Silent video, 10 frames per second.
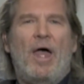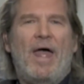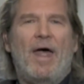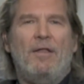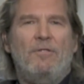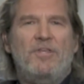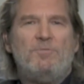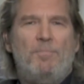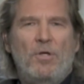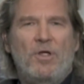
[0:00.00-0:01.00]
And
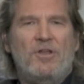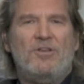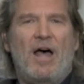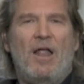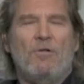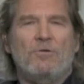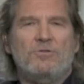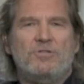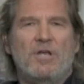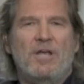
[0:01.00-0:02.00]
this $1 billion
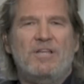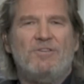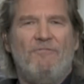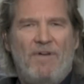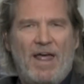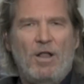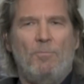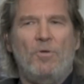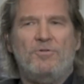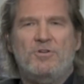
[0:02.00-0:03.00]
is
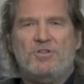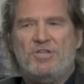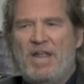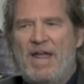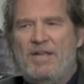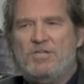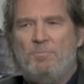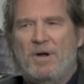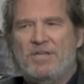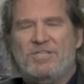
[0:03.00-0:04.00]
available to states,
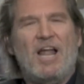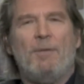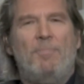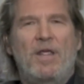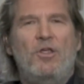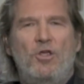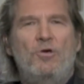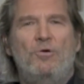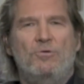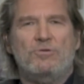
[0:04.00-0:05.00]
but it's not being
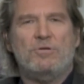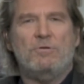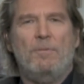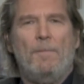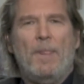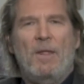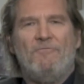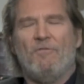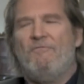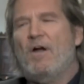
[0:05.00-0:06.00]
used
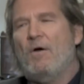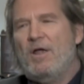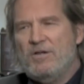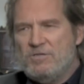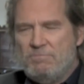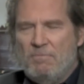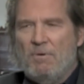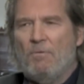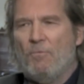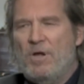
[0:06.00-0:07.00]
for various
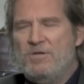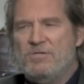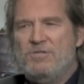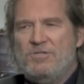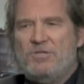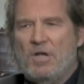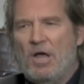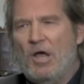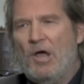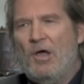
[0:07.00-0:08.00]
reasons.
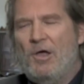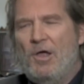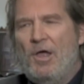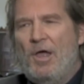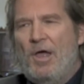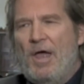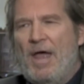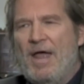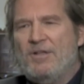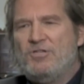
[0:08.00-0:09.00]

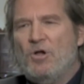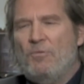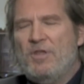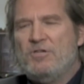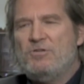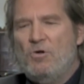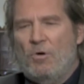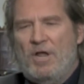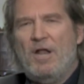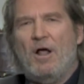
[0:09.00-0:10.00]
And so this No
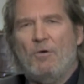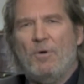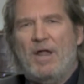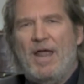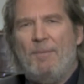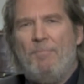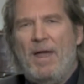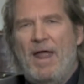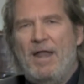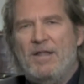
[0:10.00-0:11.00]
Kid Hungry
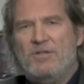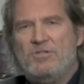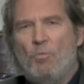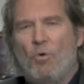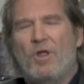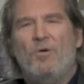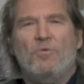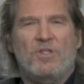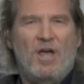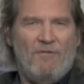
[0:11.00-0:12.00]
campaign is working
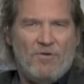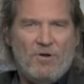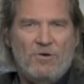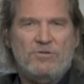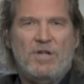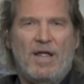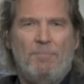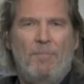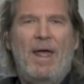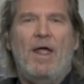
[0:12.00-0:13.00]
with governors
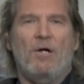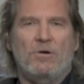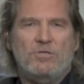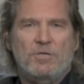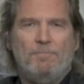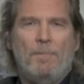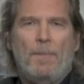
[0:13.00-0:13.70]
and mayors